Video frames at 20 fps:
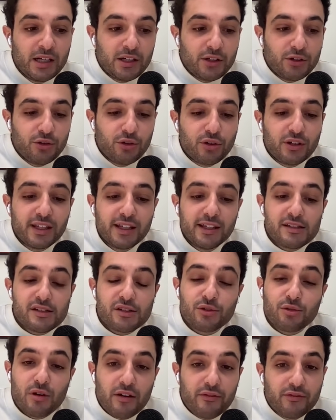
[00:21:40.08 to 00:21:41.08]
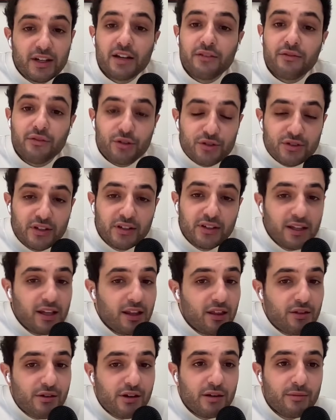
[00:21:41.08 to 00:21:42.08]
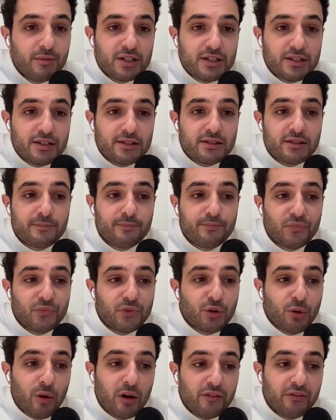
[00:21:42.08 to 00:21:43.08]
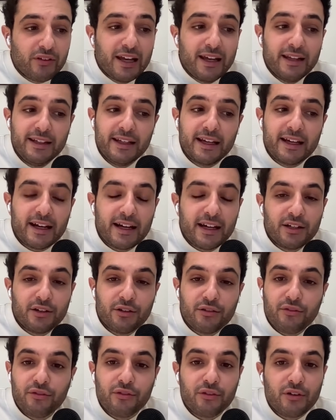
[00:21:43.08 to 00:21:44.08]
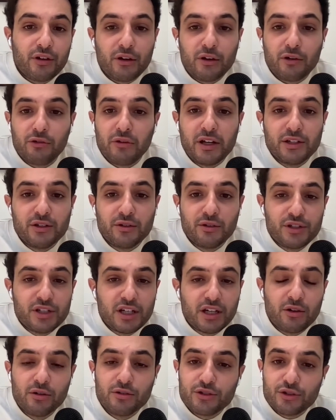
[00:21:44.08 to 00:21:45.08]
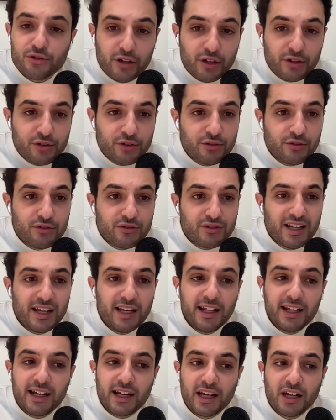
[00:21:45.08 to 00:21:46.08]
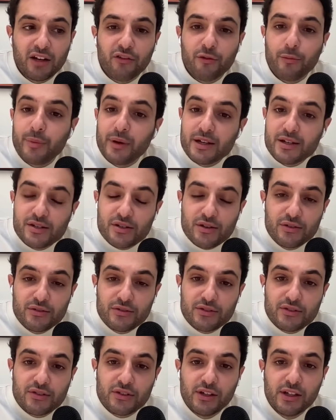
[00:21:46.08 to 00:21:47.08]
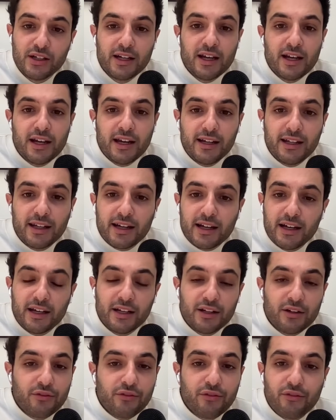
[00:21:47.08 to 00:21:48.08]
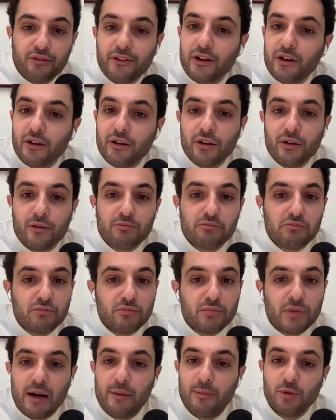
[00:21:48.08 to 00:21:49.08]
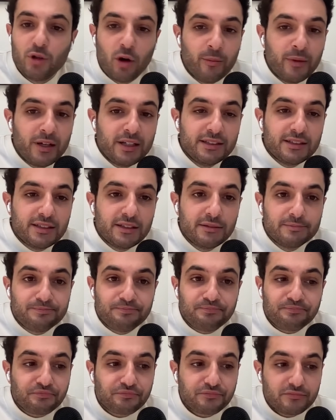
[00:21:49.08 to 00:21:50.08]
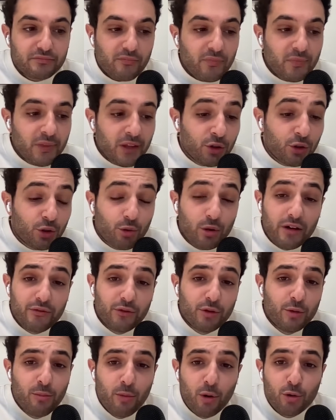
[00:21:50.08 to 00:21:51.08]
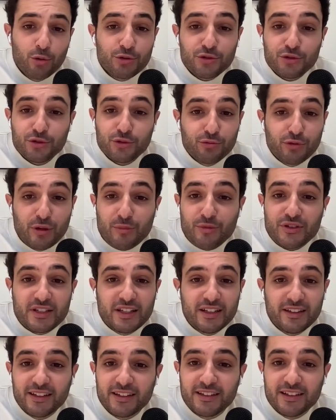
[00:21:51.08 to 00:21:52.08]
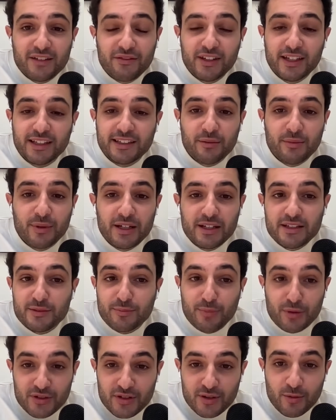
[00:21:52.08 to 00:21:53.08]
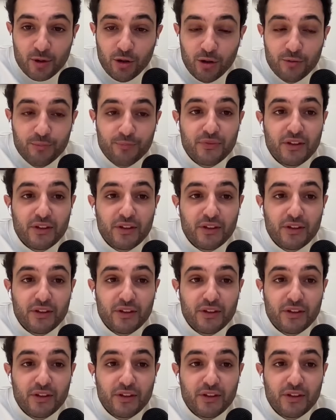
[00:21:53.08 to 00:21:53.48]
The key is to have diversity in the images, to have any kind of radiological structures, any kind of patients, any kind of abnormality, to have the most representative database possible.